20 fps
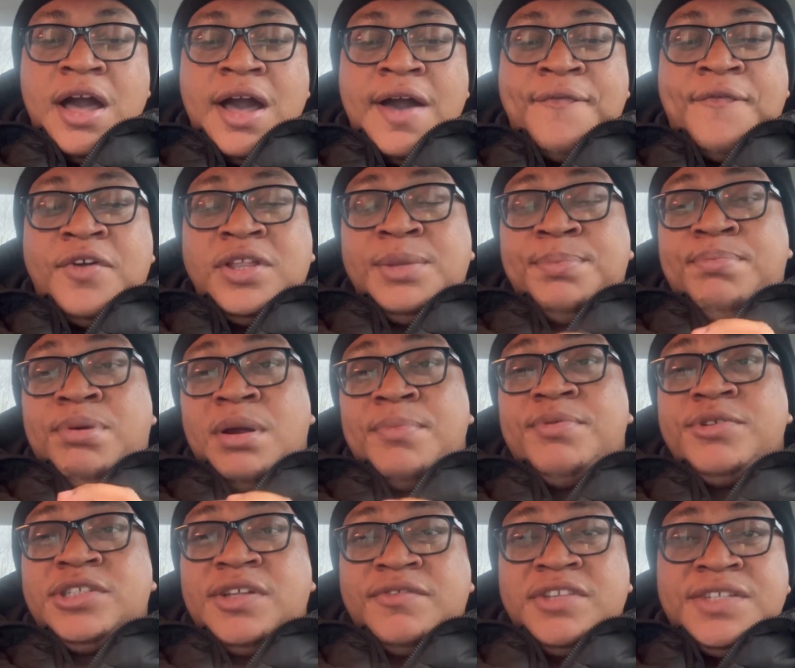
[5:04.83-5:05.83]
For the
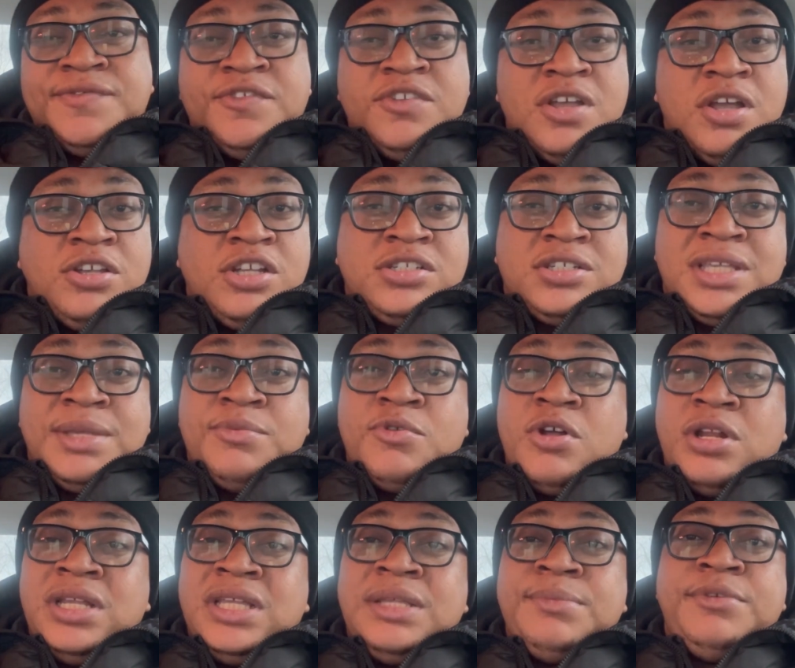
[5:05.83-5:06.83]
purpose of this video, I'll just keep
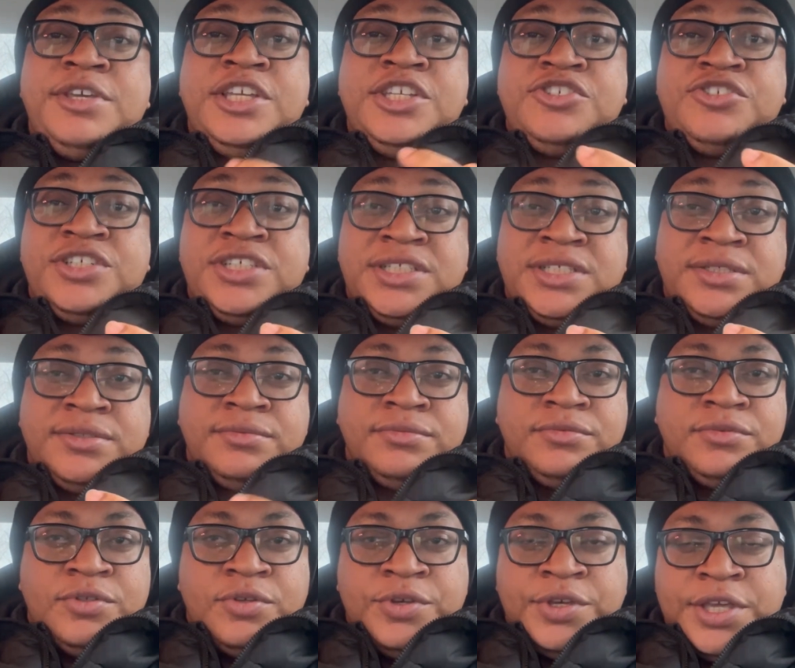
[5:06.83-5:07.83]
calling him Eedris.
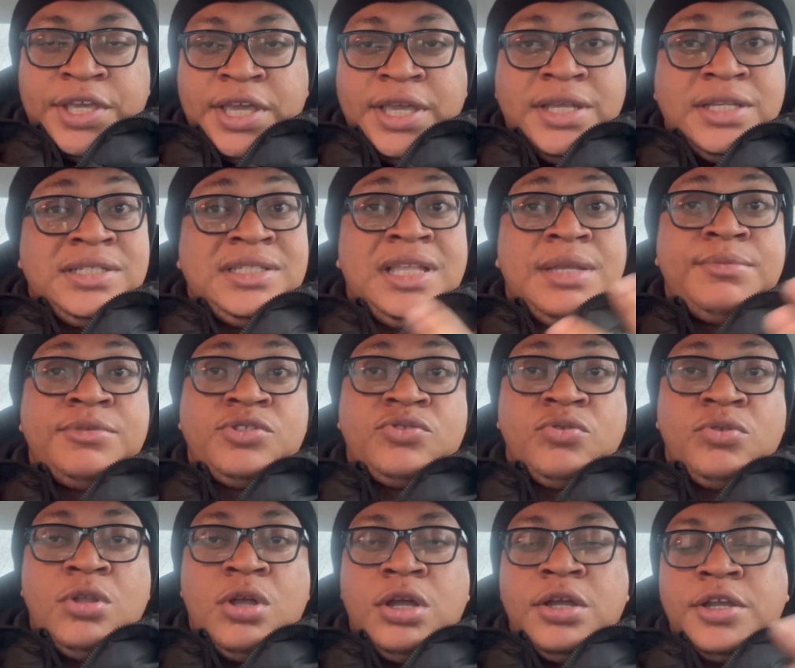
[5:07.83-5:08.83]
Okay, his name is
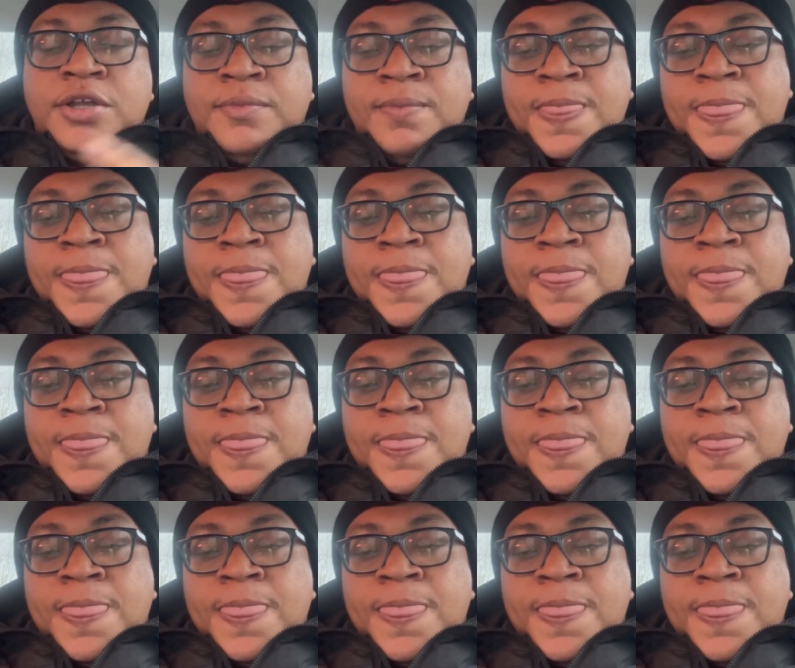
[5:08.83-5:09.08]
too long.